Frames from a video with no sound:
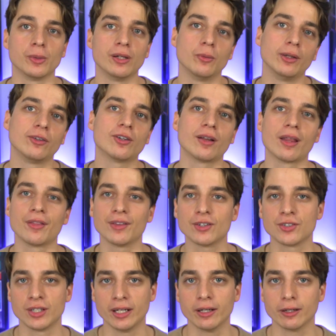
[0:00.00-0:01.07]
We, we saw that
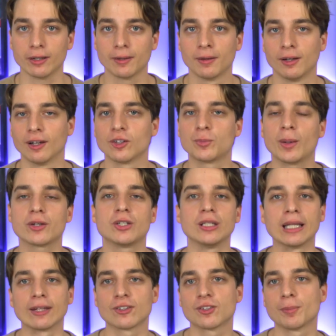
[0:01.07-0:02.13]
this year, especially
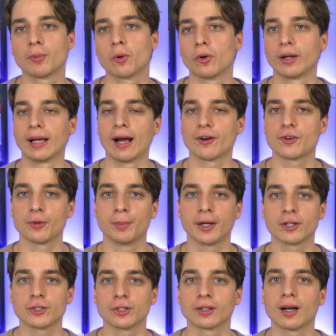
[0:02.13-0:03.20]
that supporting actor
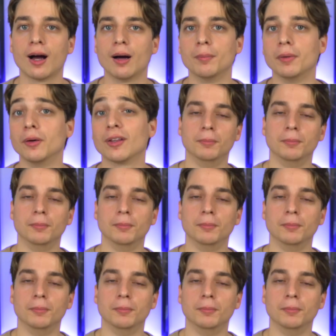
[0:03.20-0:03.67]
picture combo.